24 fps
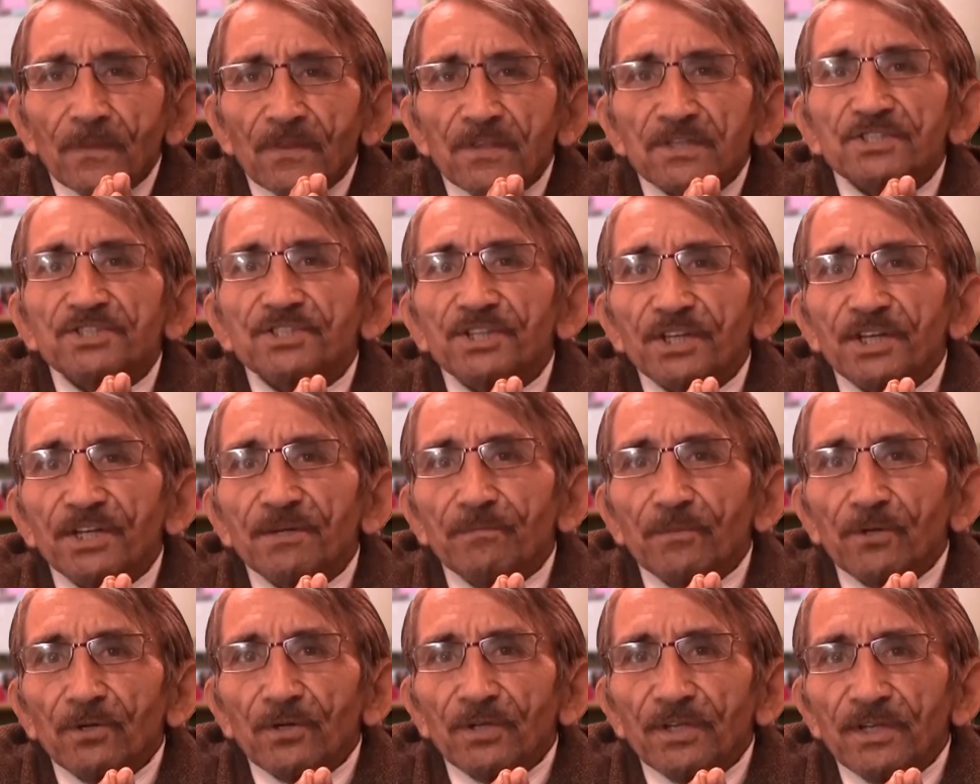the city
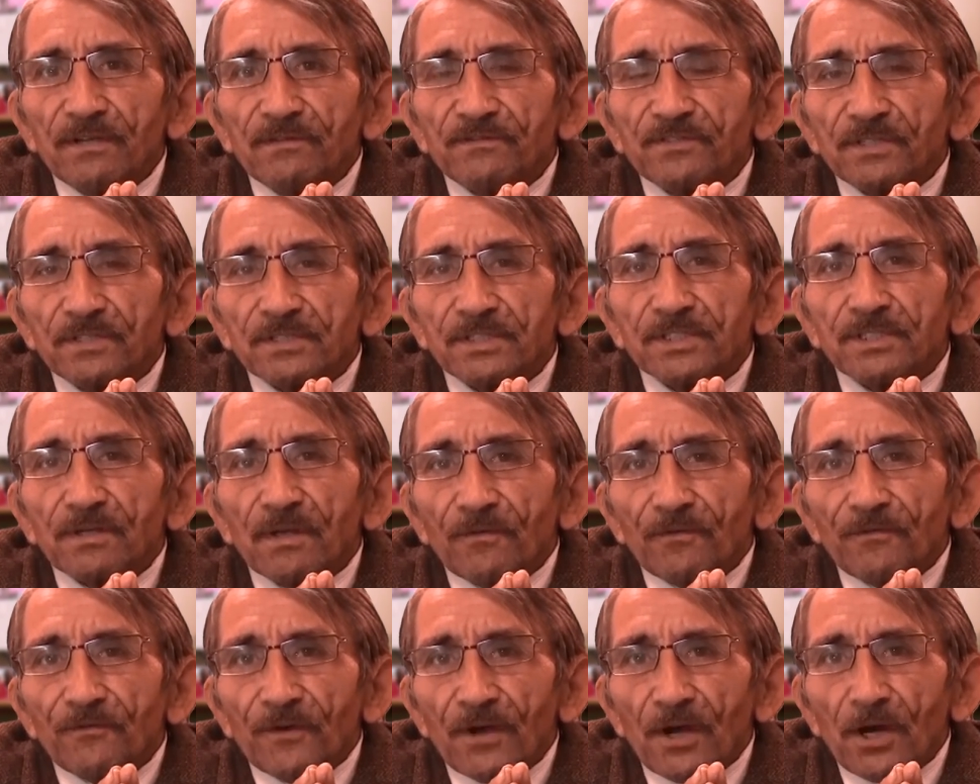believes in
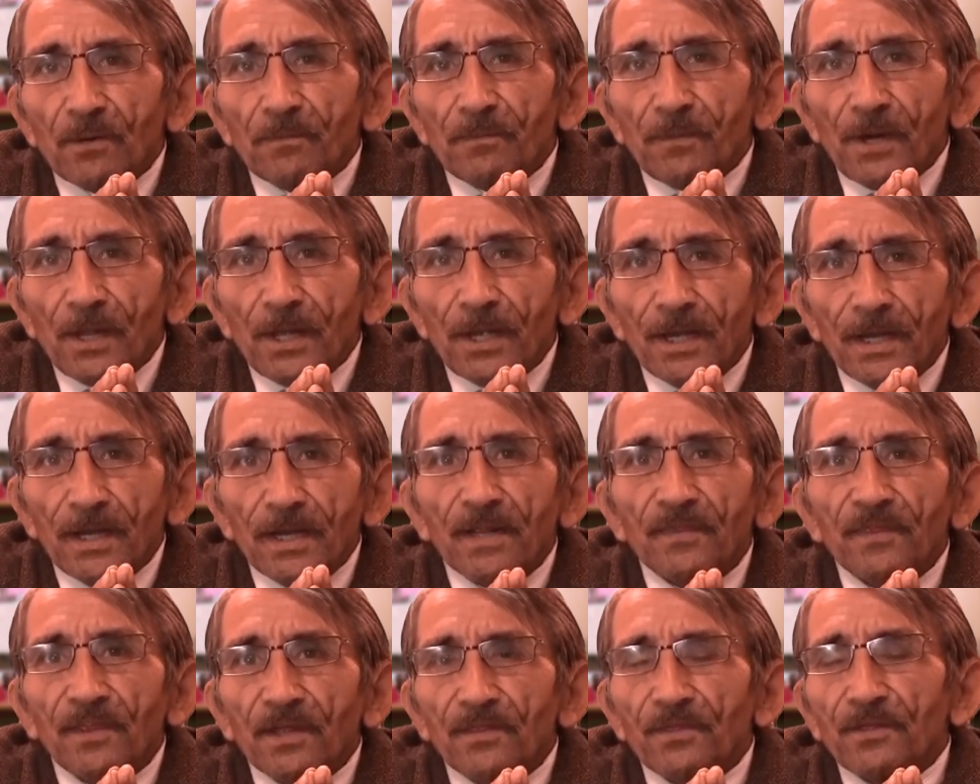fair play
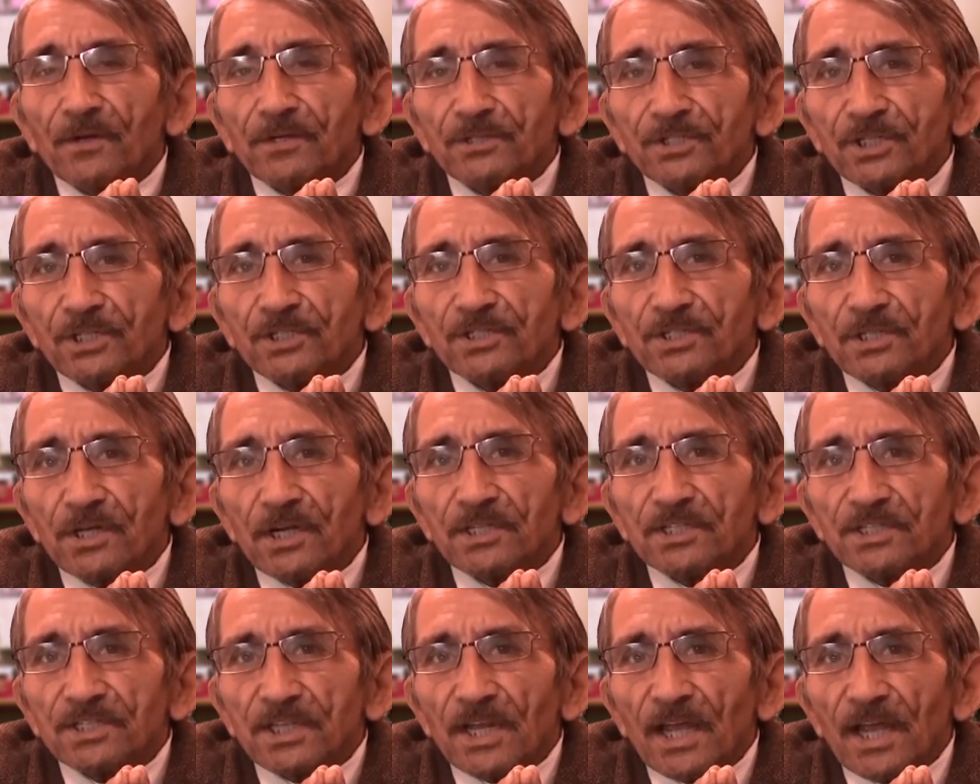and that they're just
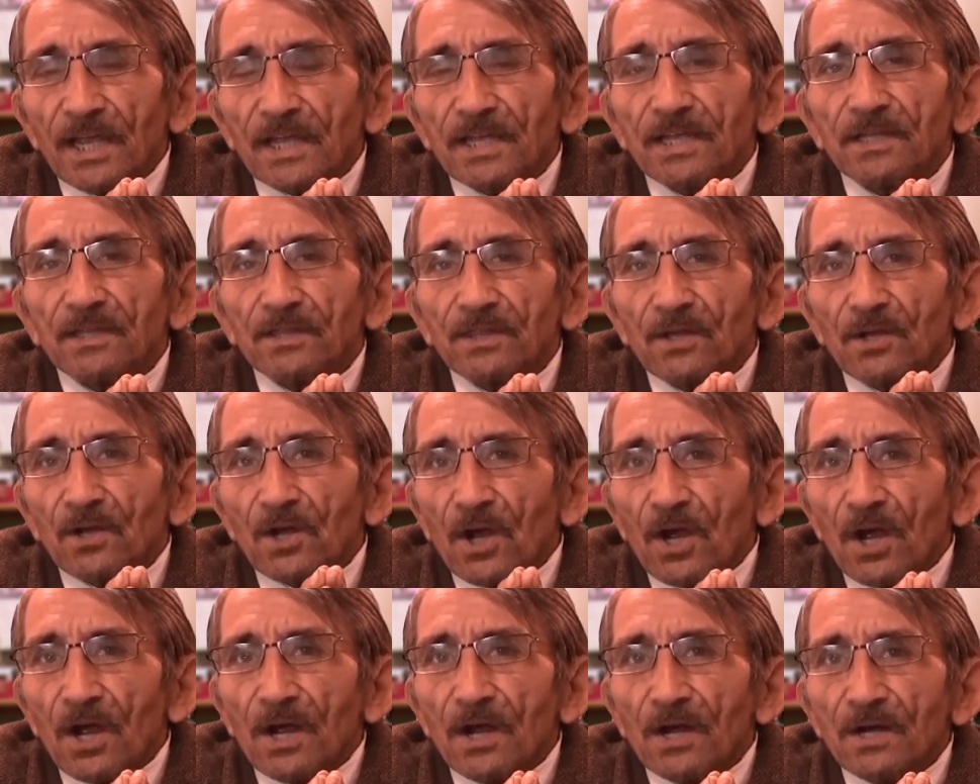not stacking the
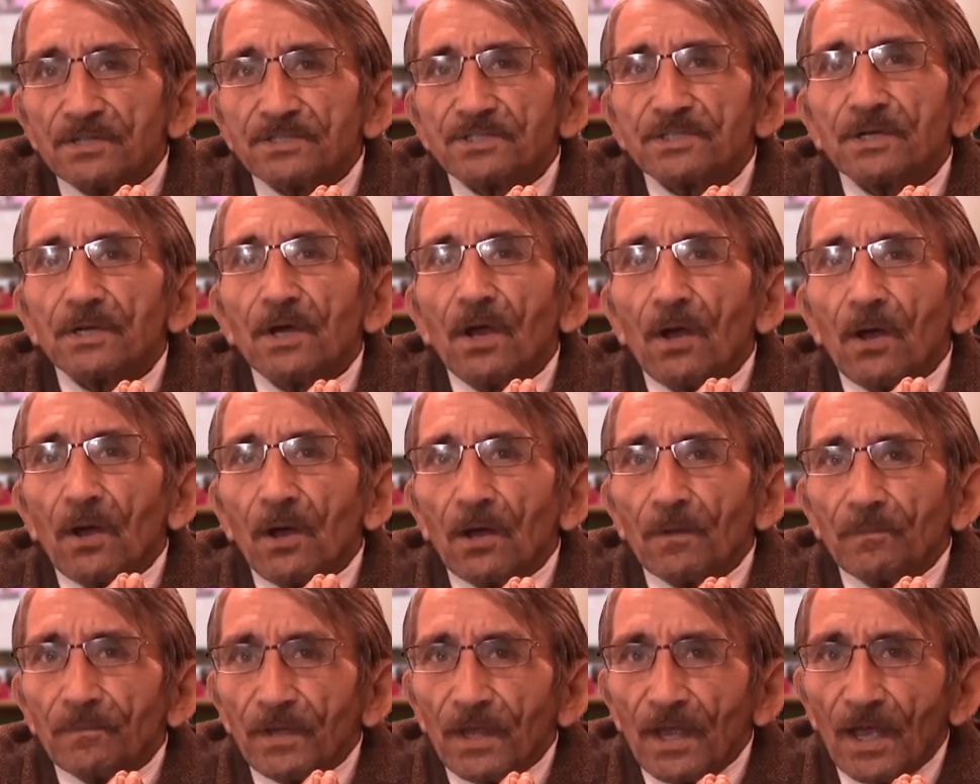cards
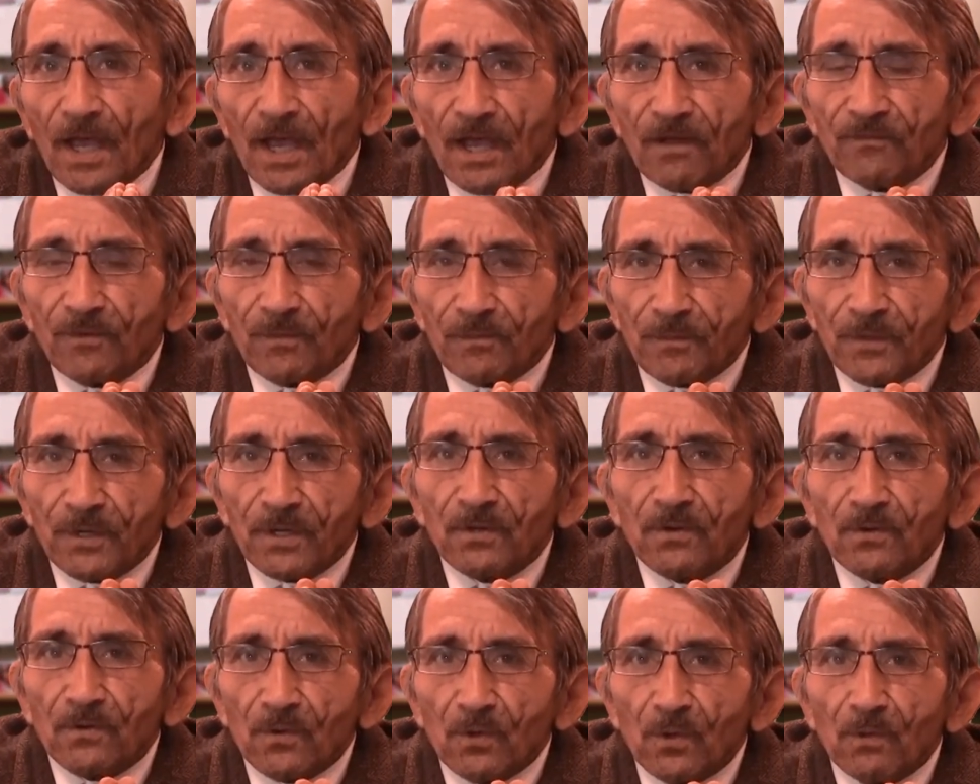on behalf of
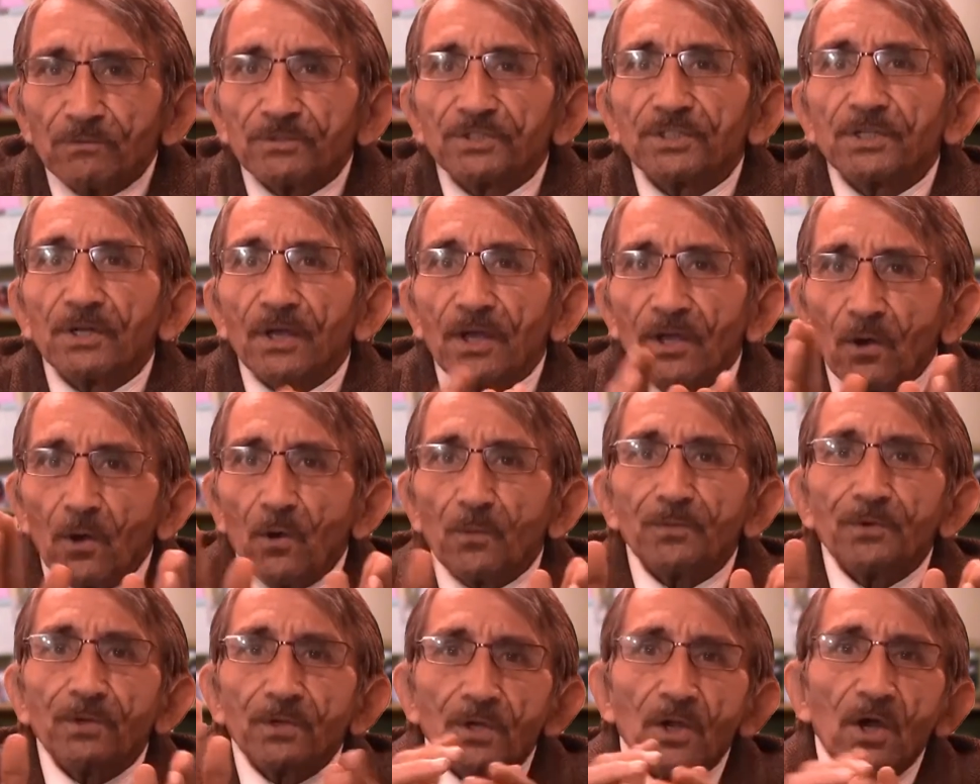Picaroons, and I
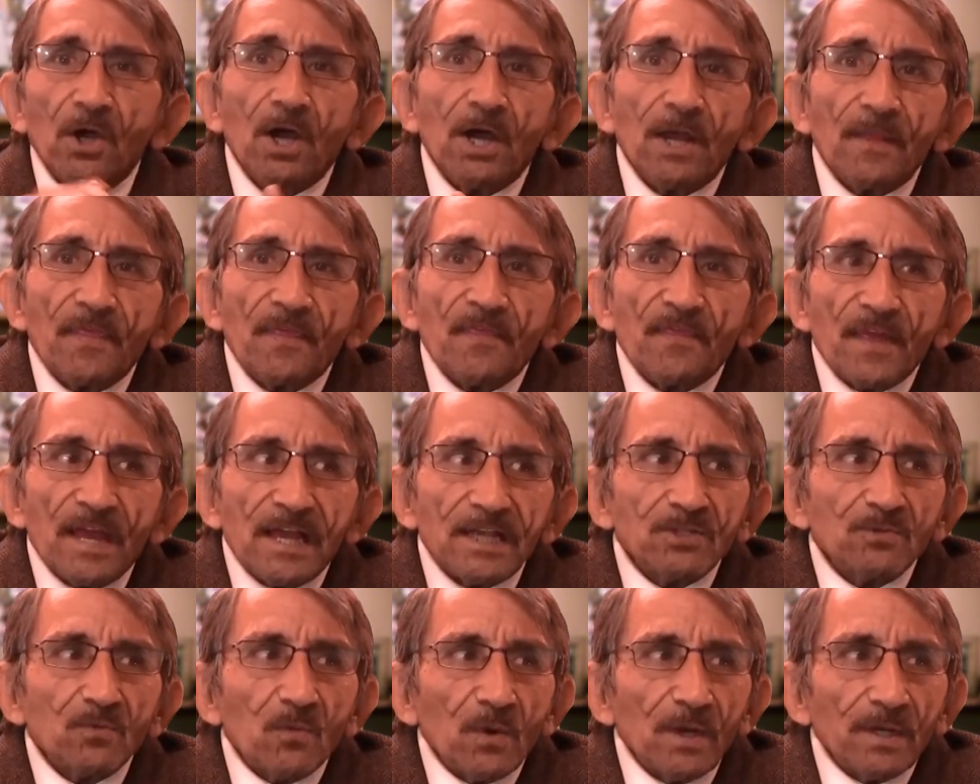hope to God that
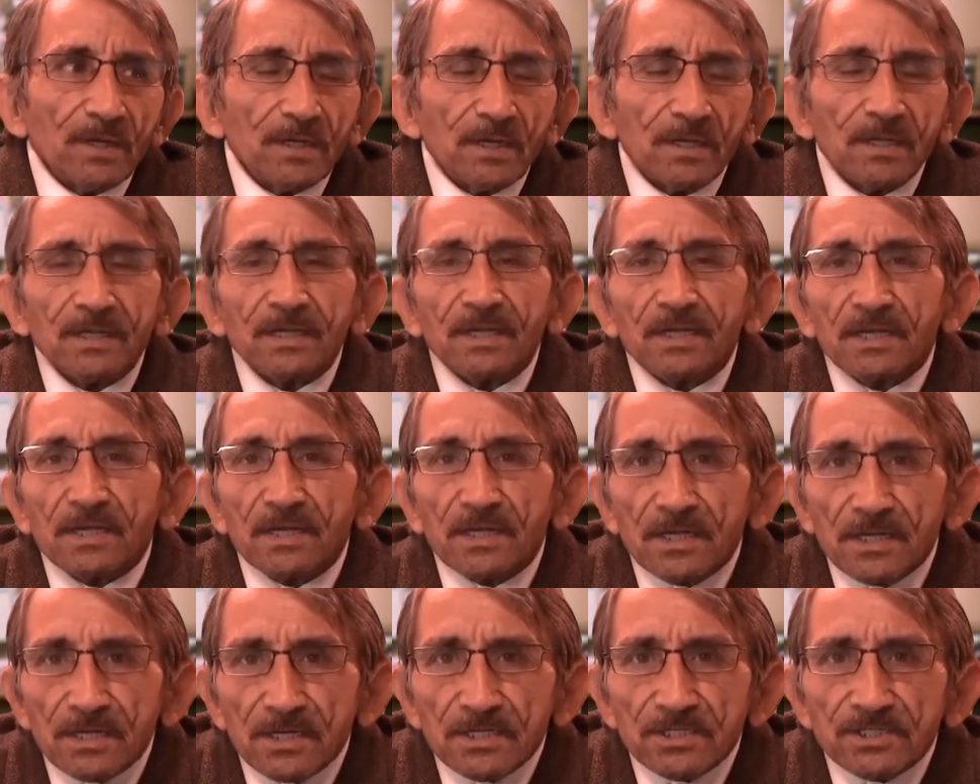that's what
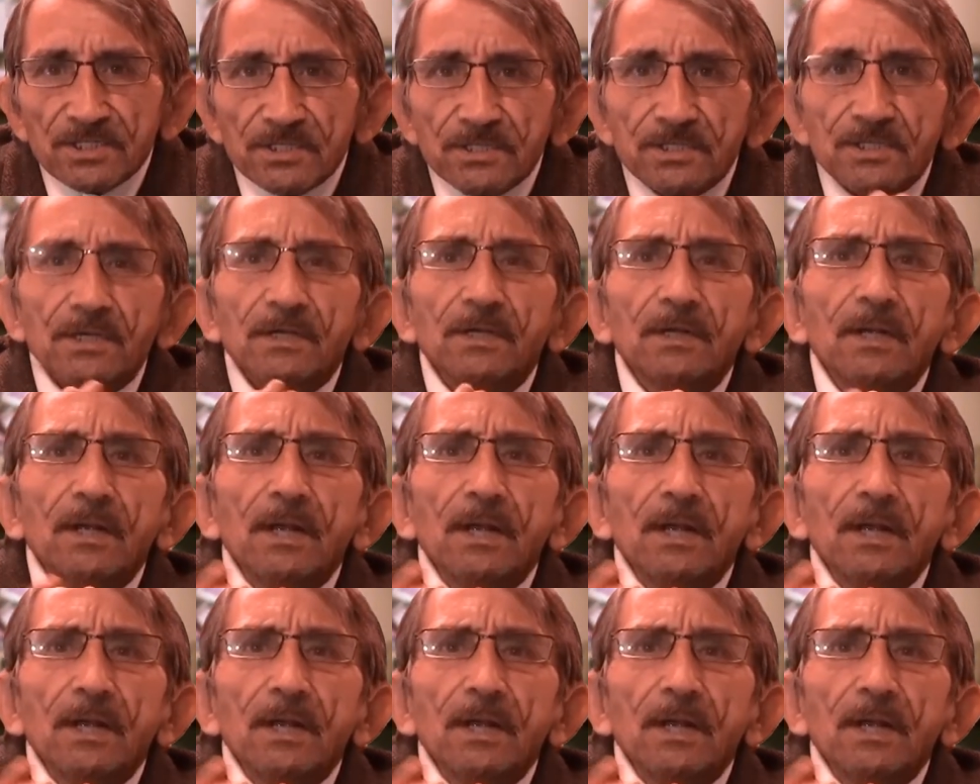it isn't.